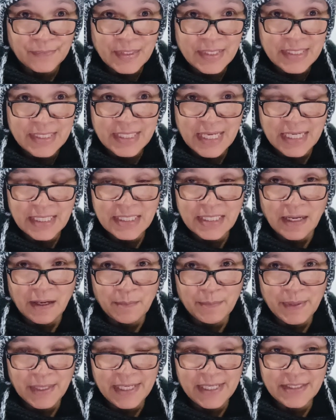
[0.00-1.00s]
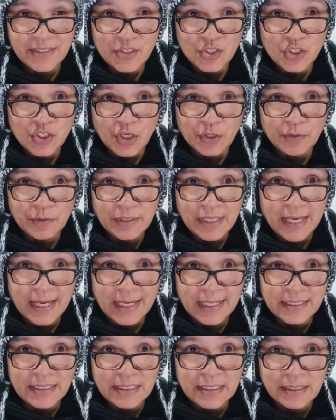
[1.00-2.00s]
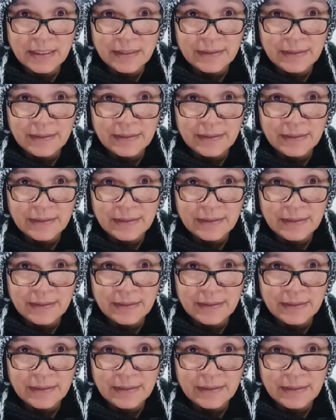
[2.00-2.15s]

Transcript: setup is so that